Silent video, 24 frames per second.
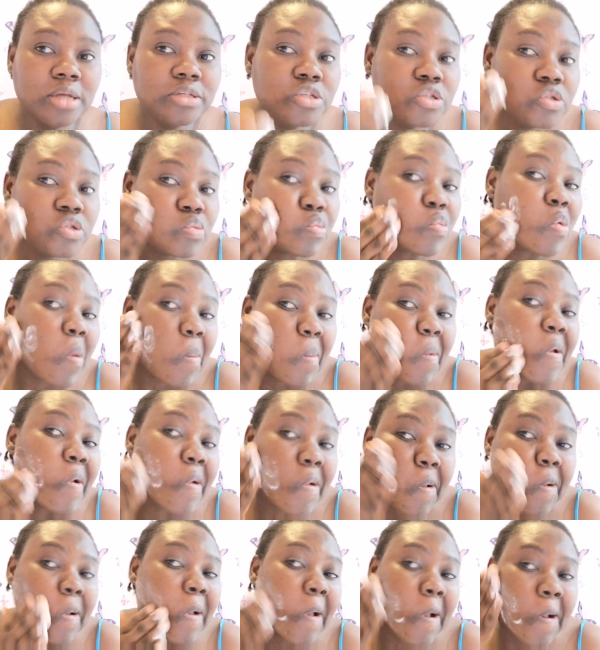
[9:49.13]
I just rub
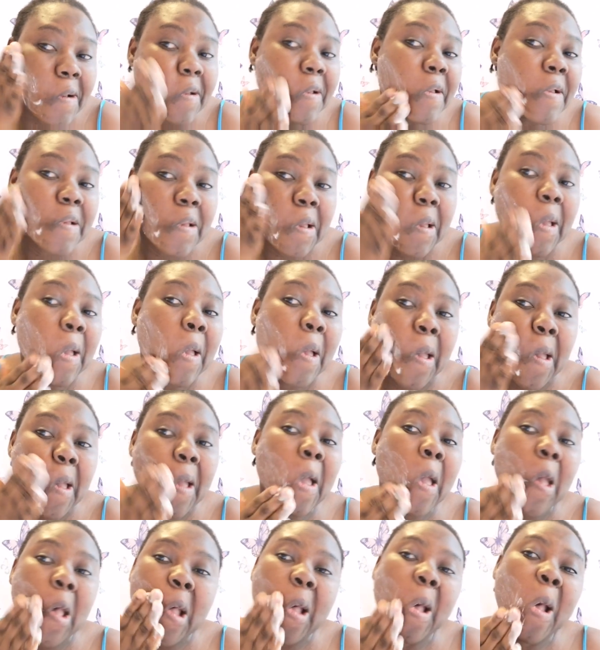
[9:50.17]
it, okay,
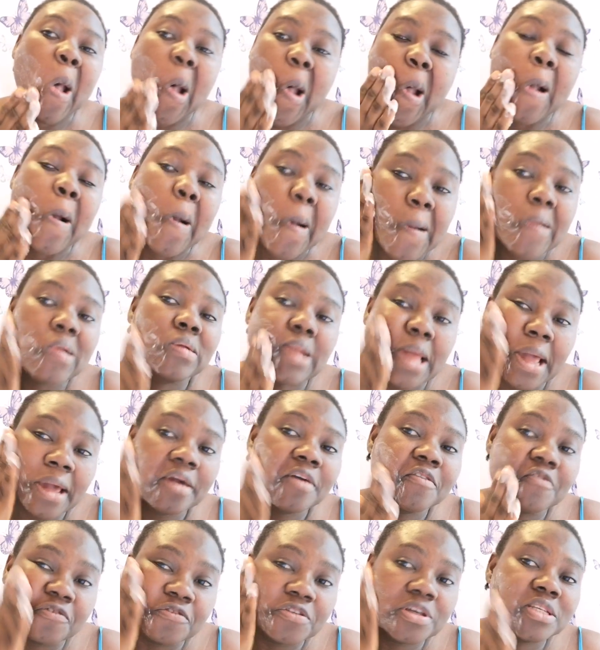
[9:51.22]

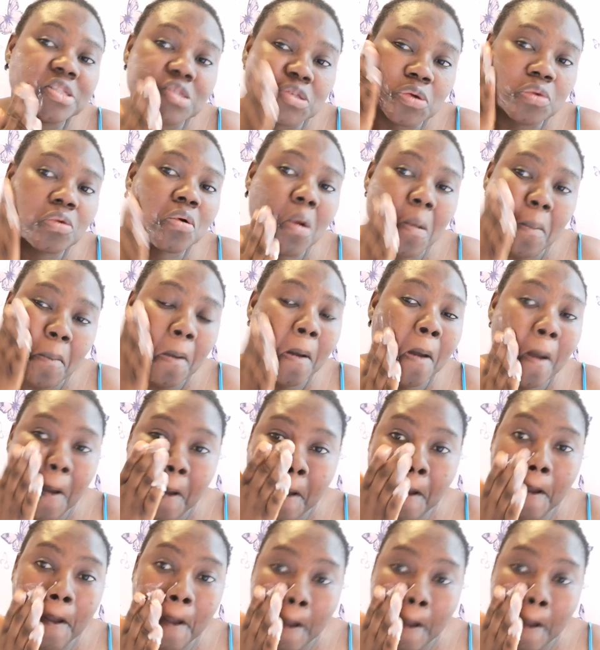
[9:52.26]
like a face scrub.